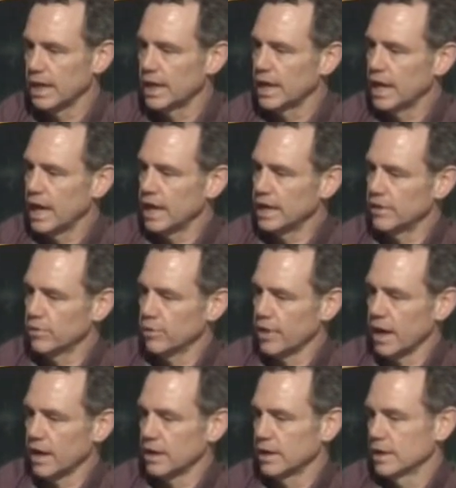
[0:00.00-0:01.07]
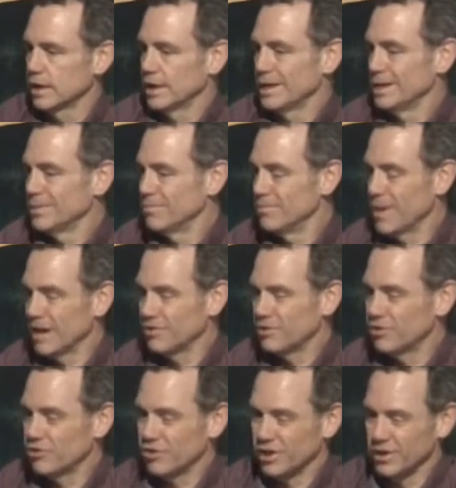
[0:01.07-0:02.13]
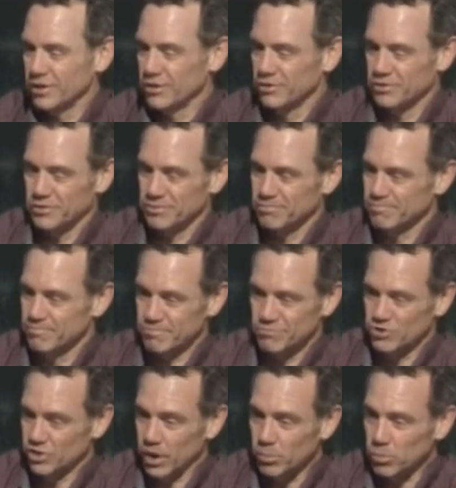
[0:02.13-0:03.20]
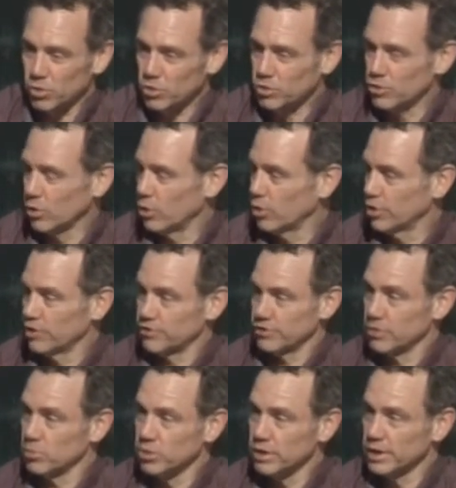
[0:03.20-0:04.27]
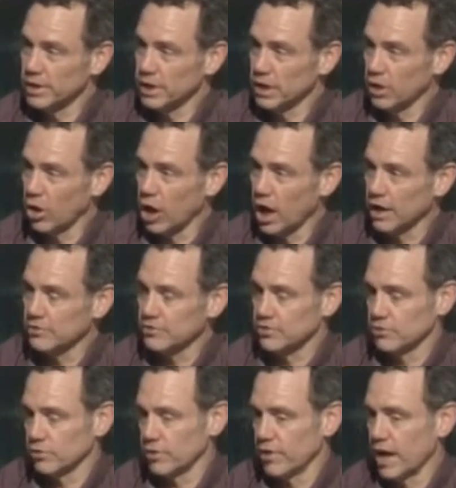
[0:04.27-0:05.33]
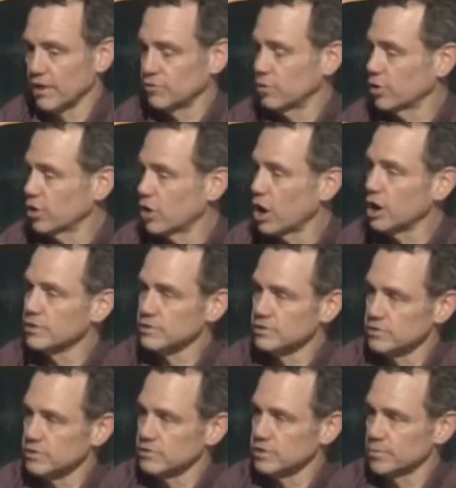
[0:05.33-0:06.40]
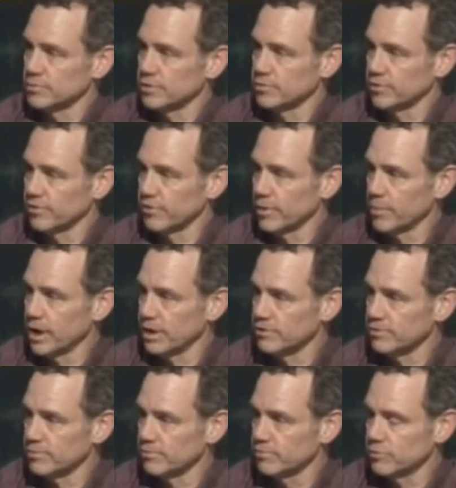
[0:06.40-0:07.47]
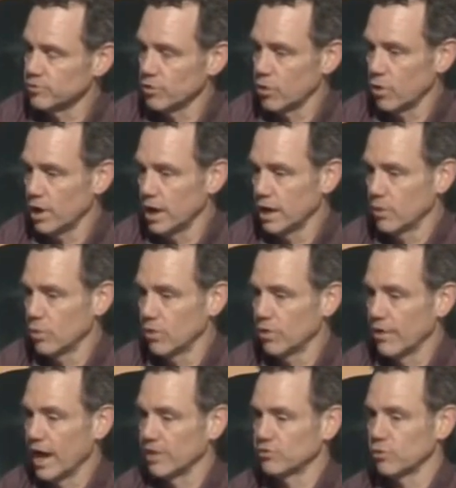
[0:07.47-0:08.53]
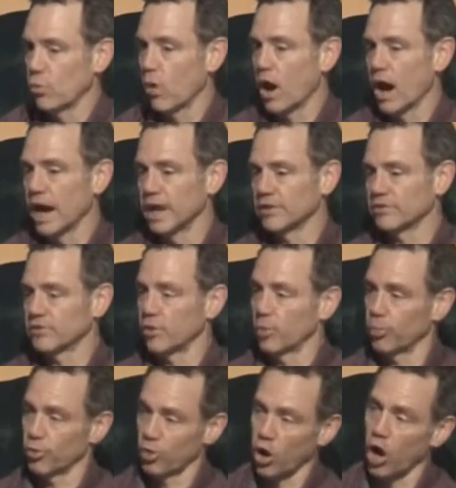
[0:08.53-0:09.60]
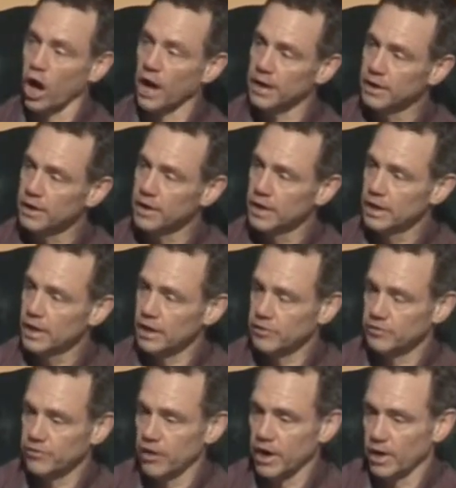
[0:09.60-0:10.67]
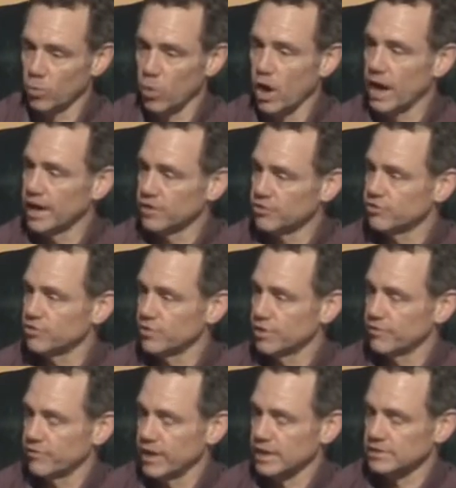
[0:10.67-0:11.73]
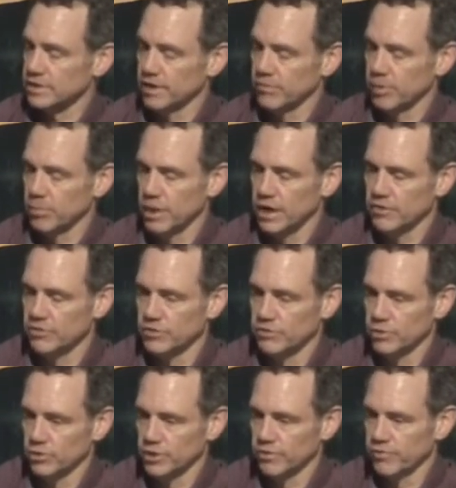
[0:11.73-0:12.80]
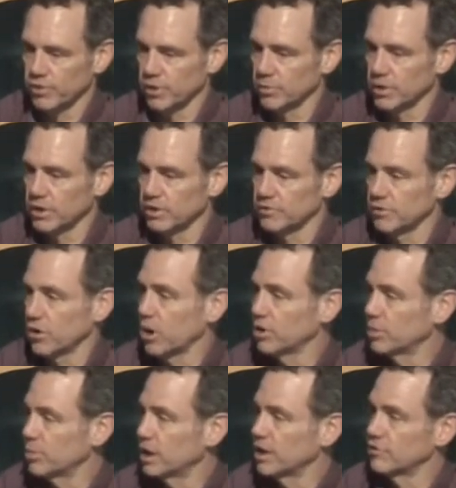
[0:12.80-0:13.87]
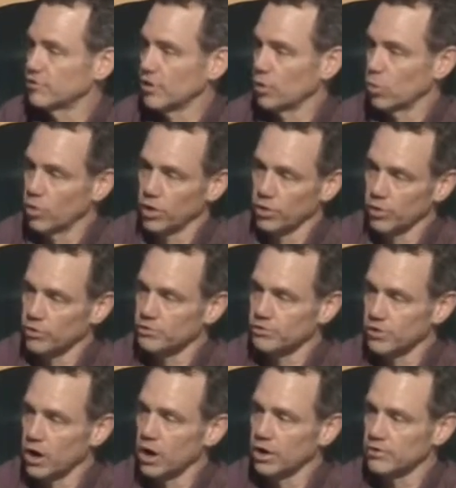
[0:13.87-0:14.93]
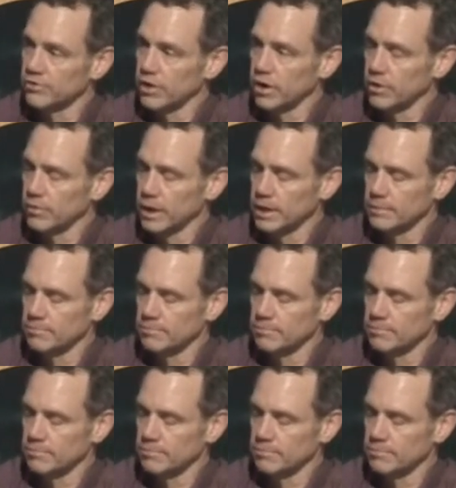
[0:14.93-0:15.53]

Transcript: and either that message is jumbled or it's completely lost, and so that's what causes the symptoms of MS. So, and that's why it's so broad as far and why it affects every patient so differently because it all depends on where those scars are, right?